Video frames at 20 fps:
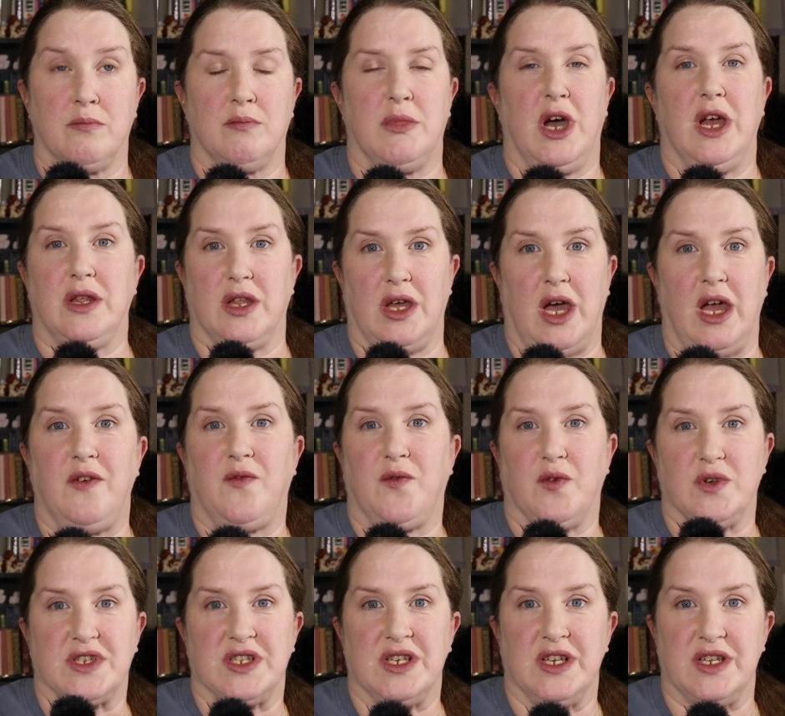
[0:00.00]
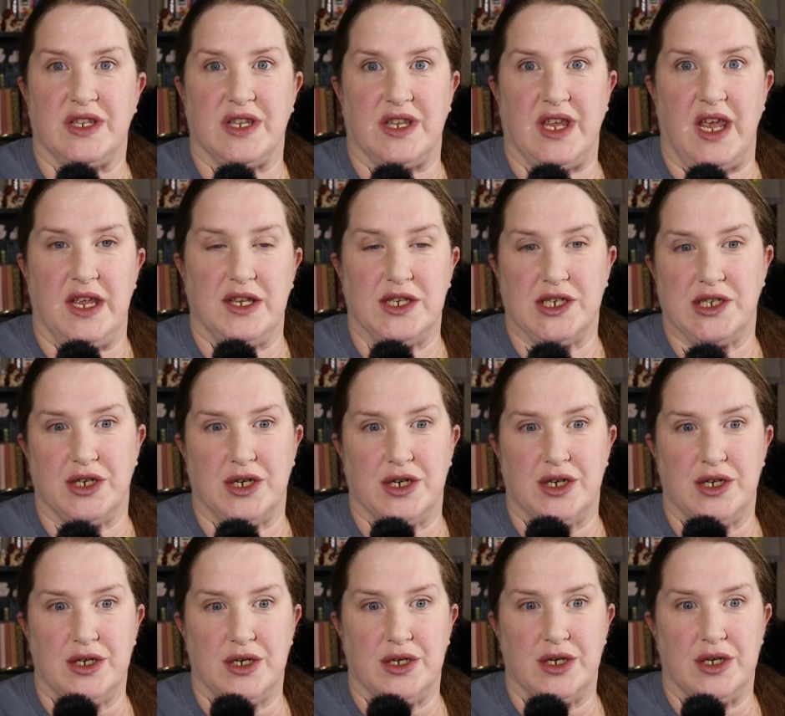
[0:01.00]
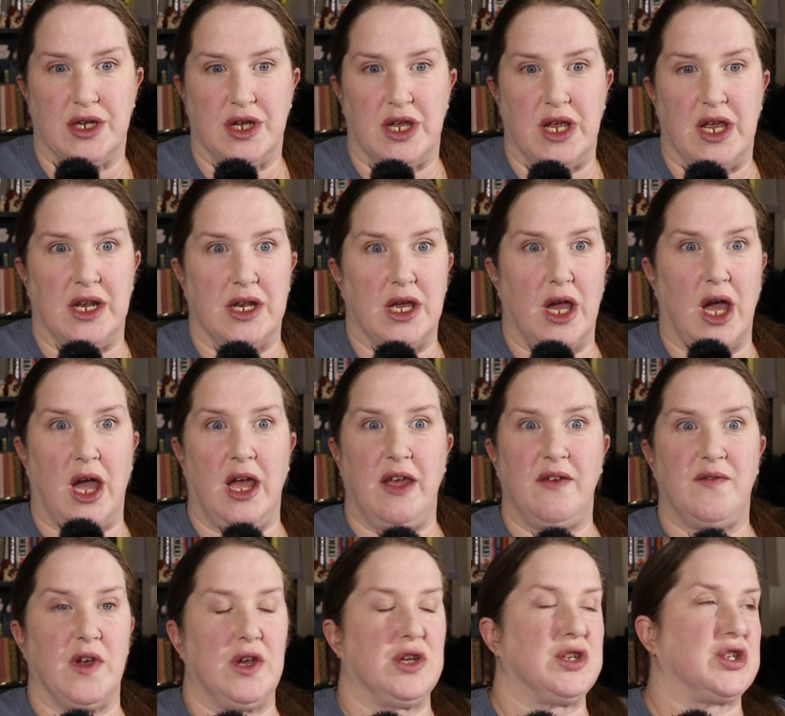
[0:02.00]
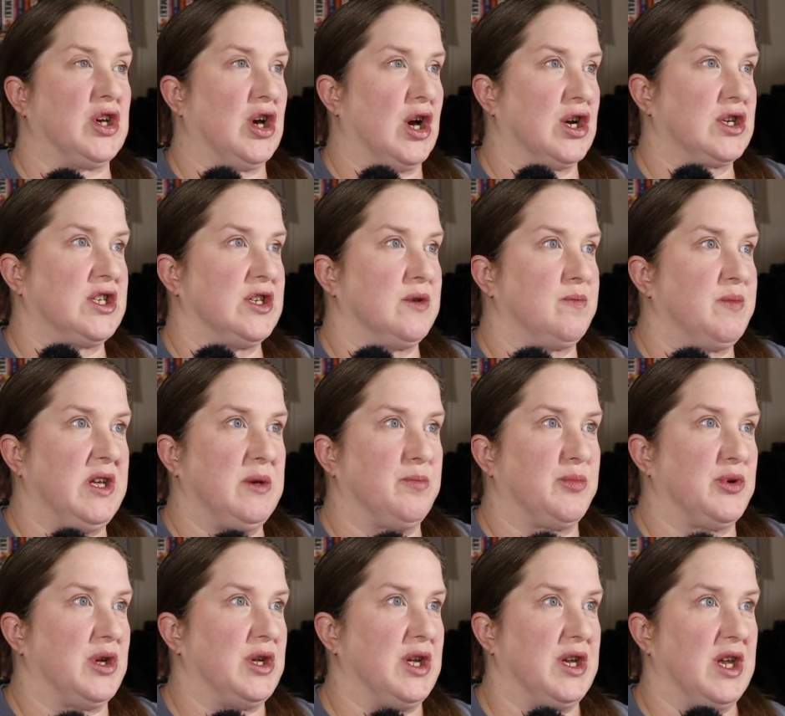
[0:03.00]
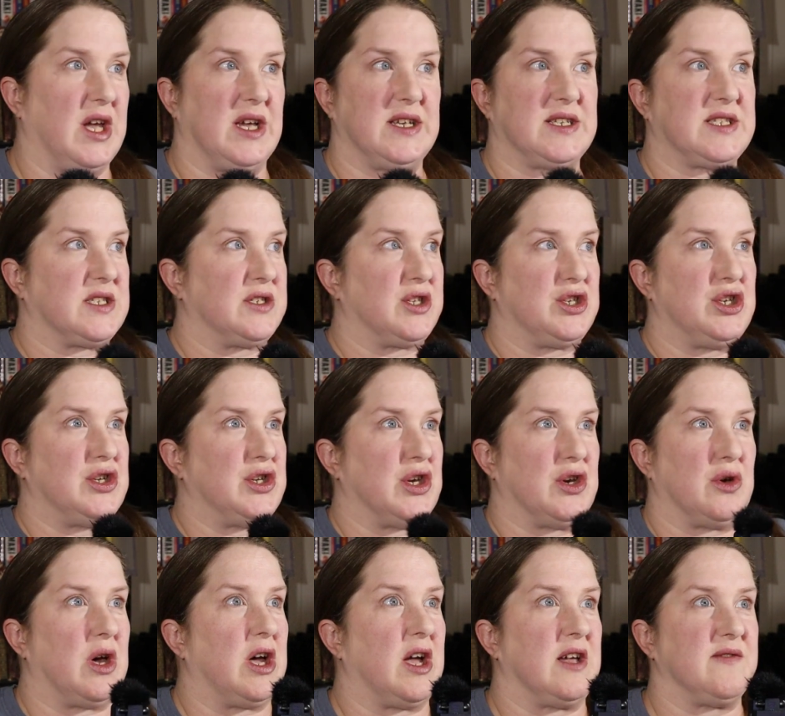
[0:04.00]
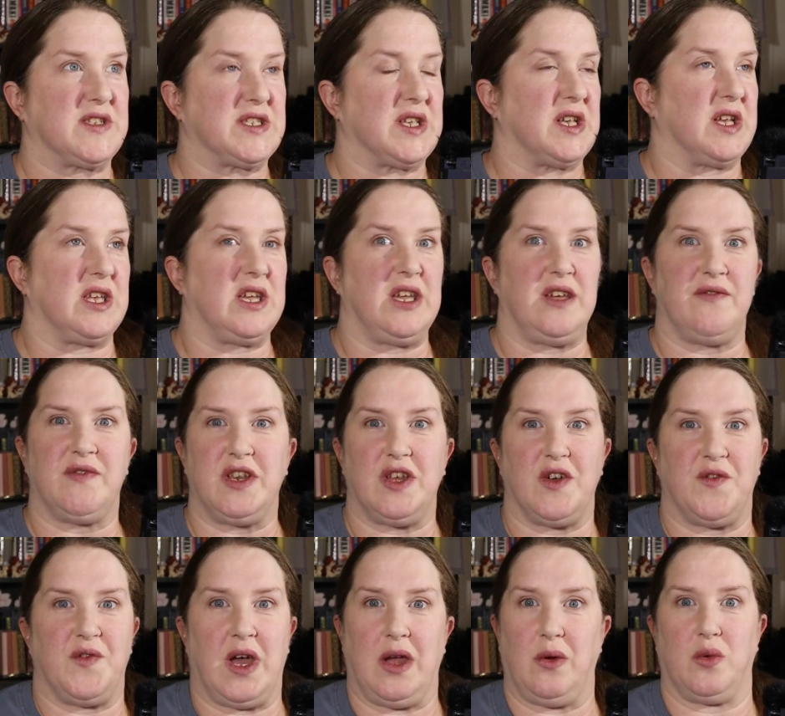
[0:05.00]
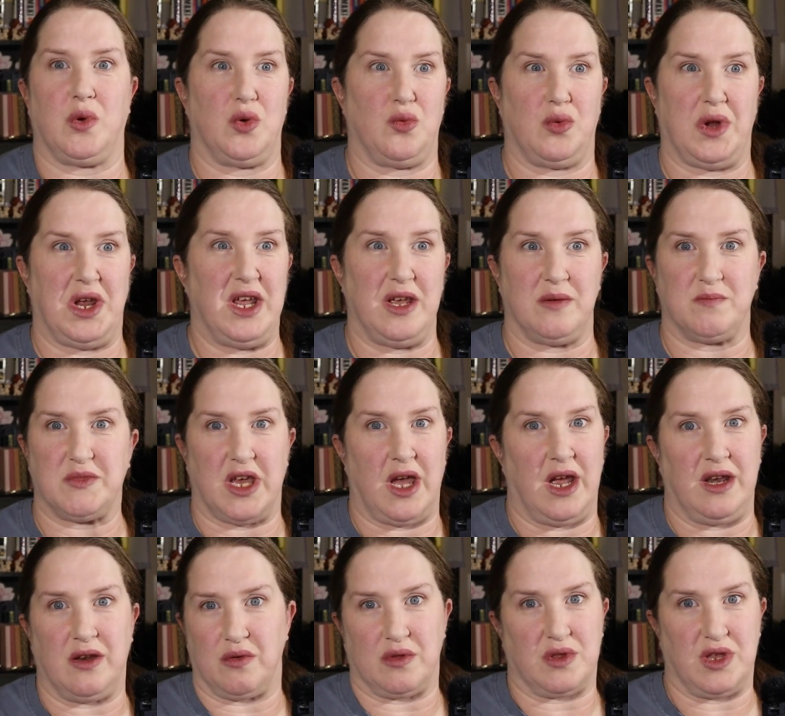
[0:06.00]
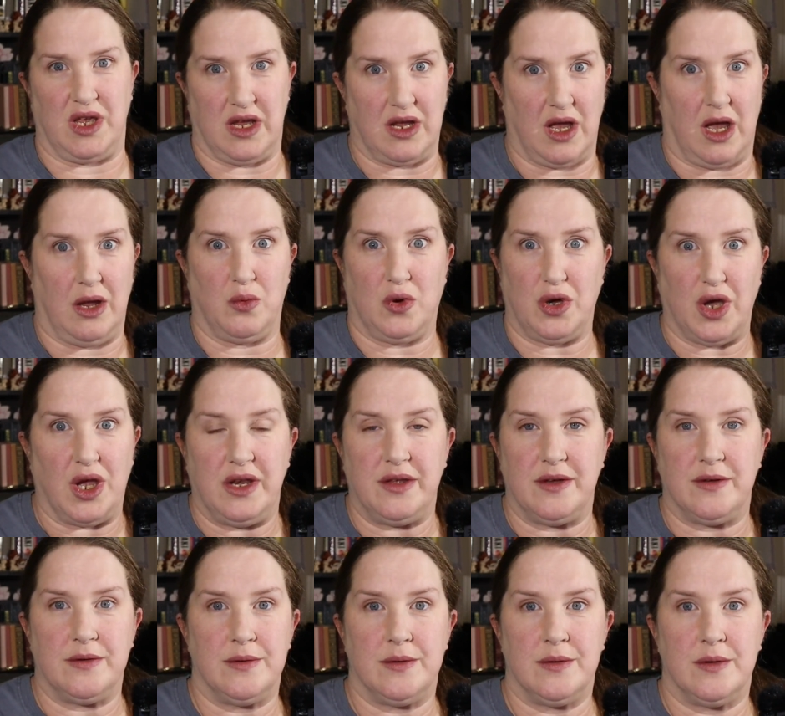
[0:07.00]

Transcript: my life was in danger. And I've talked to people, and I, you know, I've said even if I were raped, I don't think I would.